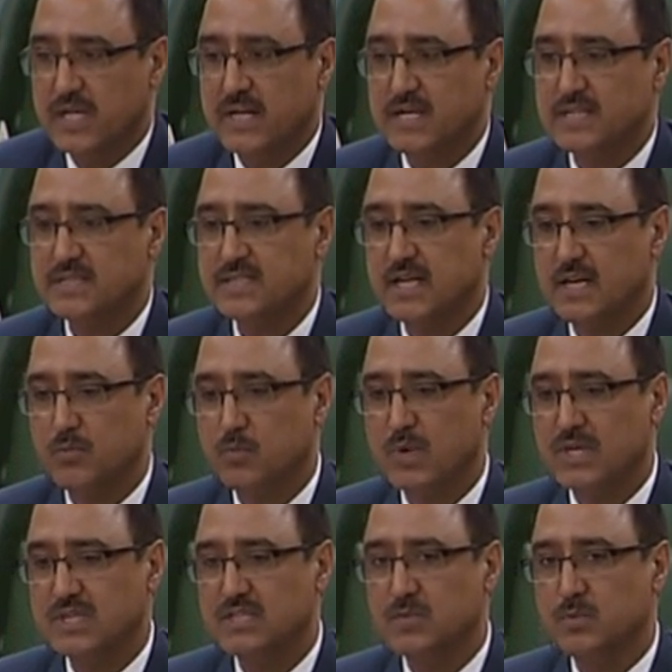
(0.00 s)
It is that
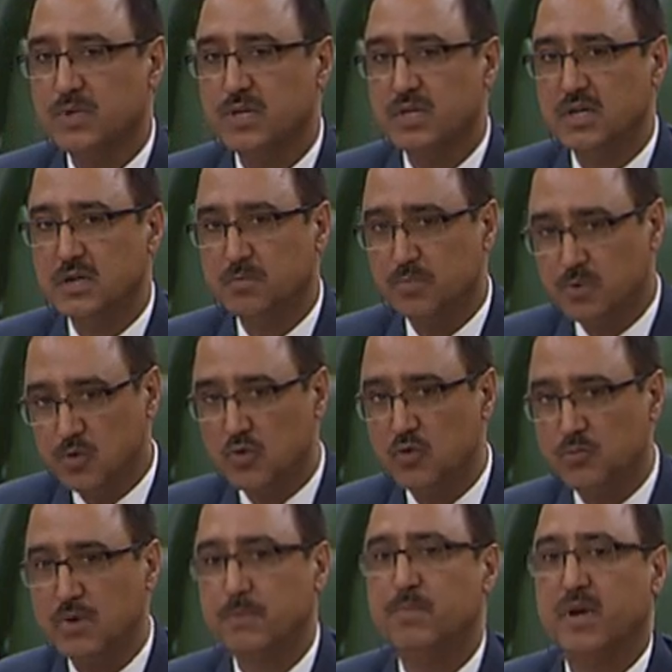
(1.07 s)
once we
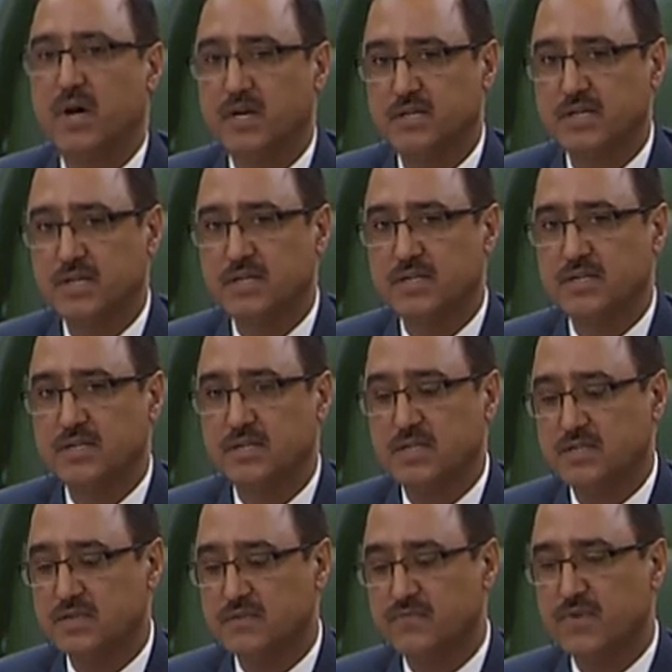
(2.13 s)
approve a project,
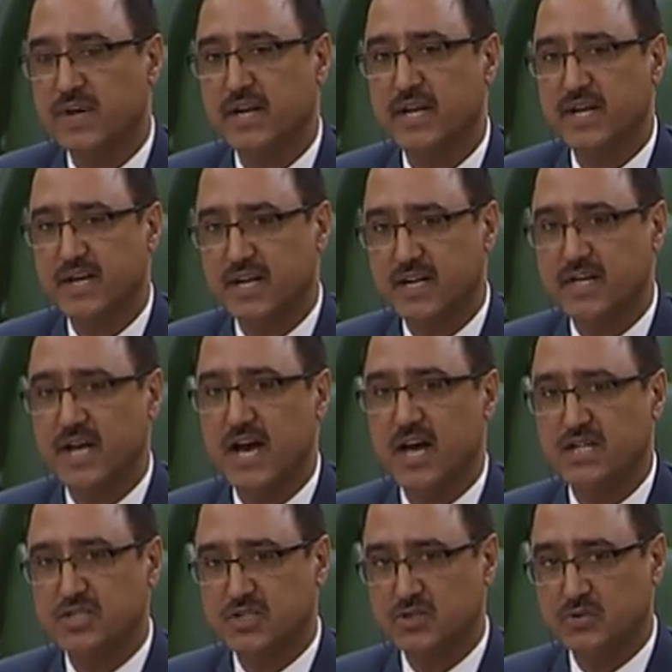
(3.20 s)
there's a funding
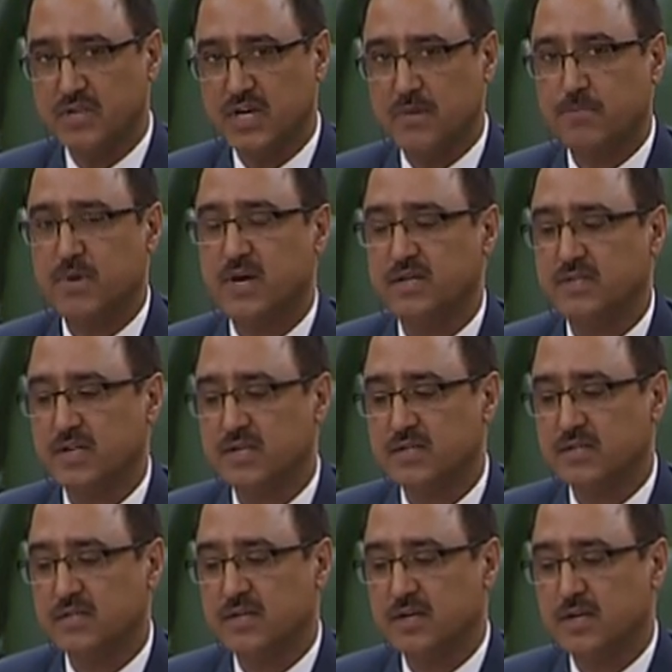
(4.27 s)
attached to that project,
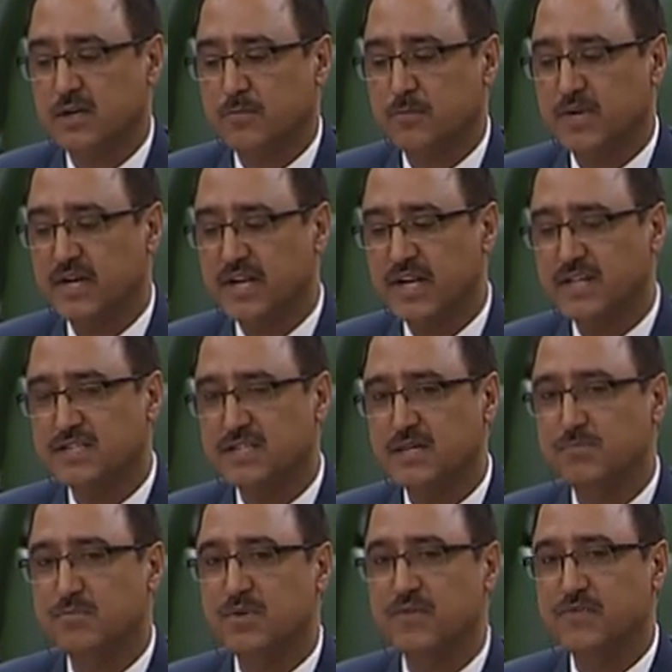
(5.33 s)
but it takes a
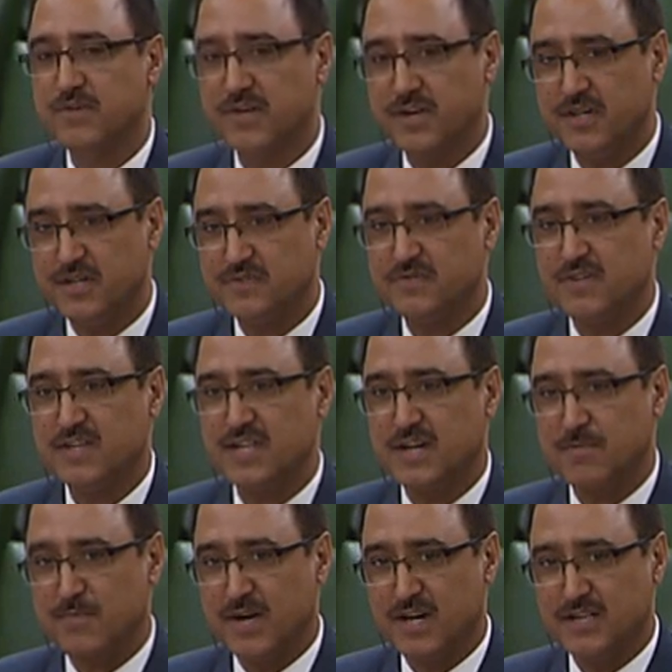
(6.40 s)
number of years for
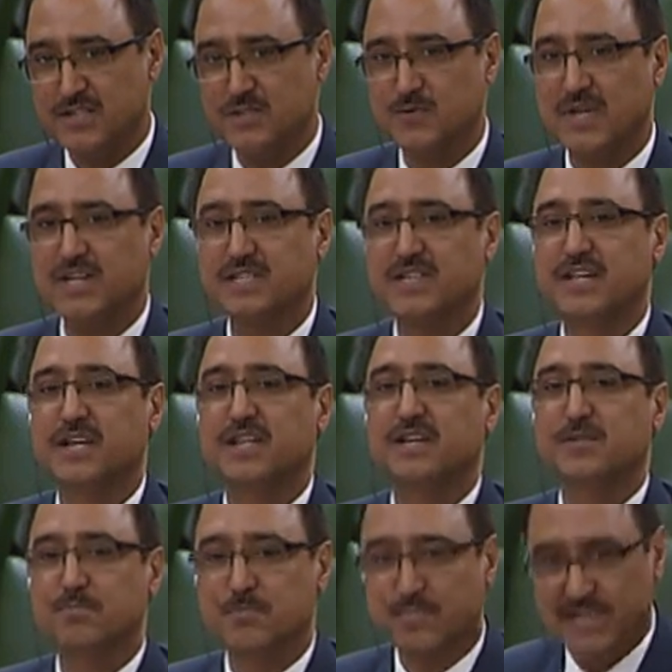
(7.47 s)
that project to actually
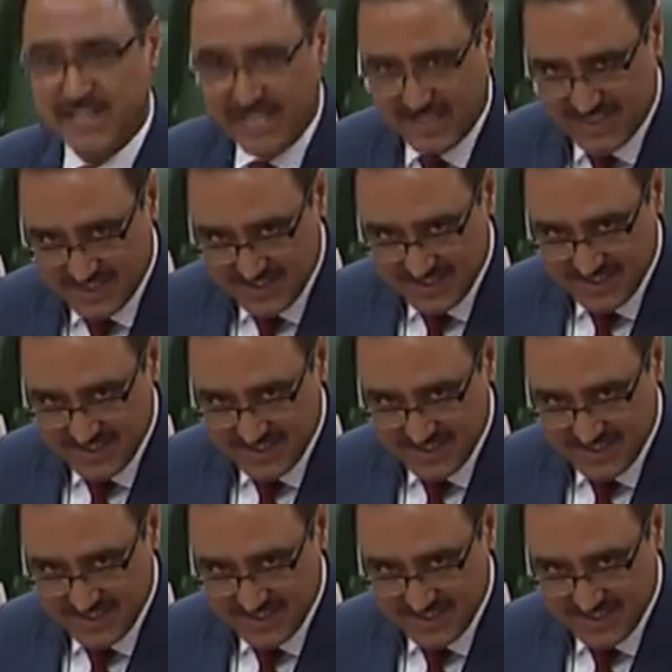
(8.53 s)
complete.